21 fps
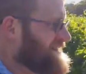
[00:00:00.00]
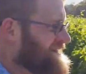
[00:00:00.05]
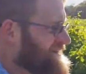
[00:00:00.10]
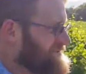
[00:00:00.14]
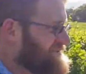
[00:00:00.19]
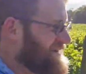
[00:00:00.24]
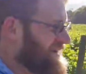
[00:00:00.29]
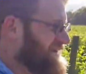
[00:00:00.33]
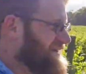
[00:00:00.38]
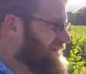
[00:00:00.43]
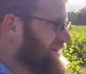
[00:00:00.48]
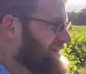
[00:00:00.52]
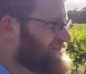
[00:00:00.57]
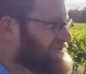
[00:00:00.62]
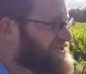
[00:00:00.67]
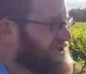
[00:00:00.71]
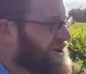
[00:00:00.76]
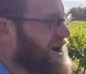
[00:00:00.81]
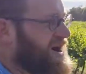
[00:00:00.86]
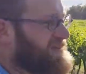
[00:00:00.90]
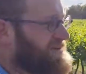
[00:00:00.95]
we had the
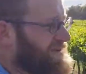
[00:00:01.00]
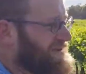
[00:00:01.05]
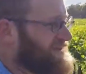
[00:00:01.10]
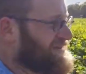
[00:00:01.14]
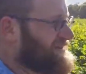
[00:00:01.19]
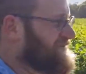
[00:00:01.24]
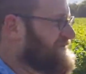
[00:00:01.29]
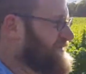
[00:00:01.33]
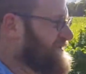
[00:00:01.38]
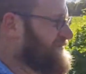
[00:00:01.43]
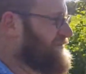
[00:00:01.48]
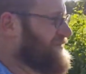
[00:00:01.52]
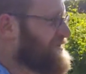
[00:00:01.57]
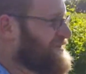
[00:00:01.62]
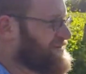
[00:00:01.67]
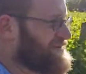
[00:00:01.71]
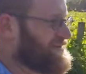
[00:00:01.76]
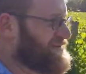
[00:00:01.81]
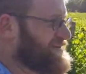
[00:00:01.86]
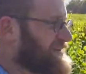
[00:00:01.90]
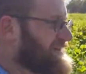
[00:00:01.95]
excitement of the
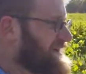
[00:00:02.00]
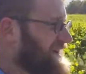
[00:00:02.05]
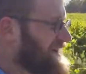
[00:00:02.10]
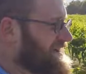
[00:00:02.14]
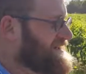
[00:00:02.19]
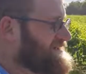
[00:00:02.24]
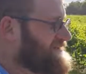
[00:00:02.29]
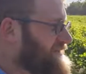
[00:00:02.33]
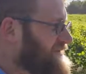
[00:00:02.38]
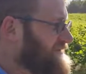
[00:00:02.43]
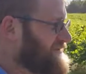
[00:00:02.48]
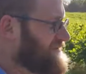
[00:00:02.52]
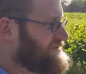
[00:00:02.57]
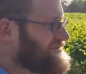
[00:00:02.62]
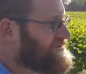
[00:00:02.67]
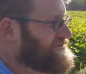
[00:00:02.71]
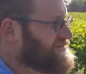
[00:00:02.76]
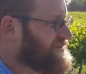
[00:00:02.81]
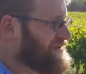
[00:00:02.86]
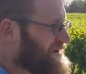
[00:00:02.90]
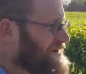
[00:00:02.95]
first 3 days of everyone
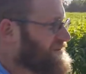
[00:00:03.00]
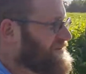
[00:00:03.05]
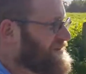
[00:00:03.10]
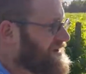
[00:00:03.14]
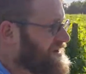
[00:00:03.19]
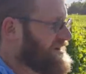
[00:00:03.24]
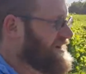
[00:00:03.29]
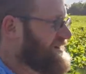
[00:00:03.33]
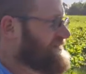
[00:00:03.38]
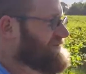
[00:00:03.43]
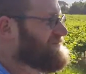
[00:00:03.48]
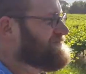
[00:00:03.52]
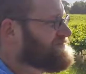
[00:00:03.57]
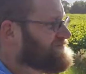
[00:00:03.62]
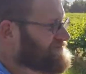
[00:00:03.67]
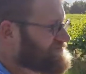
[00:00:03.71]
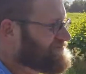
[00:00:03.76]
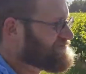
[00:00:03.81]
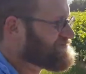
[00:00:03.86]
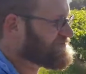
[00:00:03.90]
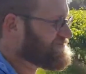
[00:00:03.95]
just wanting wine,
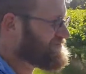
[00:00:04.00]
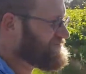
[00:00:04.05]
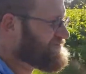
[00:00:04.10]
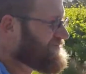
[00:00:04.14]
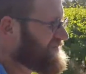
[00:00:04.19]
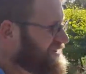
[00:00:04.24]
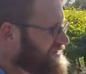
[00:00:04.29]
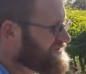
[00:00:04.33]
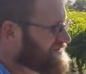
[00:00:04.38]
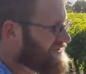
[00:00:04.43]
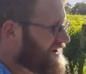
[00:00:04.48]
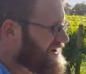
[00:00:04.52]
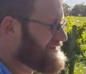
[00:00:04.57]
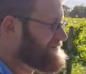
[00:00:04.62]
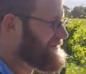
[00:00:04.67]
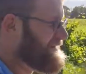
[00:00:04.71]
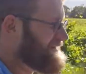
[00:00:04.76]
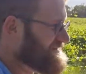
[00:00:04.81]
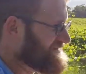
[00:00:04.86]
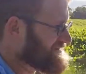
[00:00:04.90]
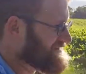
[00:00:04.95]
so I
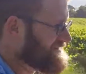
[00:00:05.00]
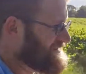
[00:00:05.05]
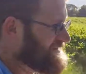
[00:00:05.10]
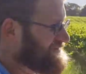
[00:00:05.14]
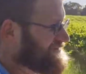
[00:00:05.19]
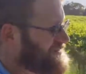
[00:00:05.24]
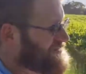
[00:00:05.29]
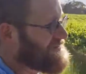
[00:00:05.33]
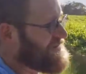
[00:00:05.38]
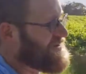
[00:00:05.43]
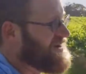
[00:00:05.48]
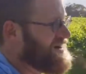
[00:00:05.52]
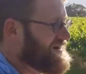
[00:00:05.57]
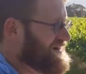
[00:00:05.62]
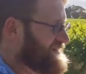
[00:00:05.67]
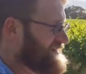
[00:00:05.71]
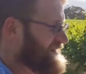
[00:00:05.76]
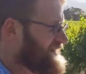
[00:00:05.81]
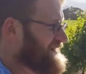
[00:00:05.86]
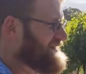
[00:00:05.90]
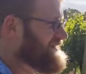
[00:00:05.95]
spent it delivering wine,
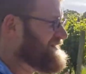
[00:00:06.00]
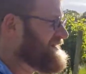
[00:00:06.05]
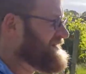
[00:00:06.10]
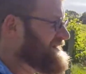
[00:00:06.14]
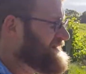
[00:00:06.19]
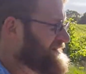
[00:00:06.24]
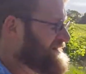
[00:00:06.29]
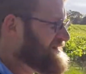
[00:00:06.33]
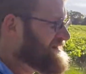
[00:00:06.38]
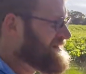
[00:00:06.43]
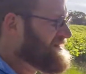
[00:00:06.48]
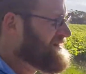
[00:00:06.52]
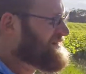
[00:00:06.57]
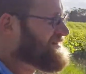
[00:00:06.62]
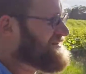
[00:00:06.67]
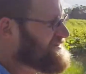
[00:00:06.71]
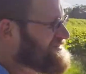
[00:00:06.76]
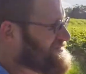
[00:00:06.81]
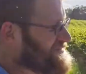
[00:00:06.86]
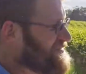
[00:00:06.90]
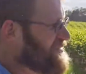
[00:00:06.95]
and then
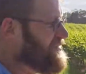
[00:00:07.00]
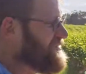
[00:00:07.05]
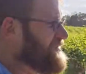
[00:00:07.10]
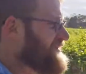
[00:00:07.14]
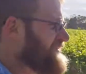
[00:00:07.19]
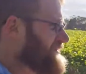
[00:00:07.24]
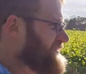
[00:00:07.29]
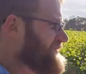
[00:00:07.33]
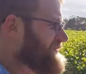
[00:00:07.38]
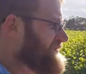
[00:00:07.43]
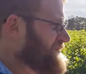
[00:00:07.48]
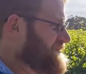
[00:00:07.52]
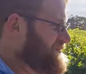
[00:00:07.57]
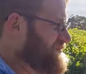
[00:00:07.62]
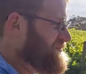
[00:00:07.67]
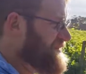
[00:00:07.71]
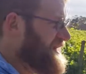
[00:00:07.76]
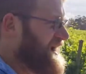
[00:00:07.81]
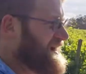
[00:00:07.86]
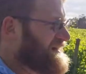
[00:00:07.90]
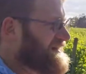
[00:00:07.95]
this morning
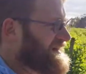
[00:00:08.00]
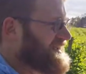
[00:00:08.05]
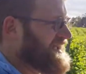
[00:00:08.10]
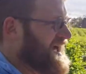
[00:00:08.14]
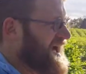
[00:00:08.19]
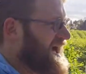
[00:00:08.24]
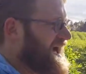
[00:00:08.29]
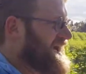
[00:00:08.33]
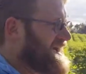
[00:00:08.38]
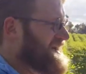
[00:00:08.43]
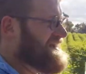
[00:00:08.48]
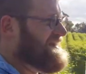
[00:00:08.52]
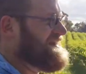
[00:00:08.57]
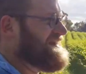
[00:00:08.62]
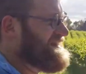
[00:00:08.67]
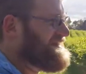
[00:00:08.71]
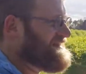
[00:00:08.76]
baling hay,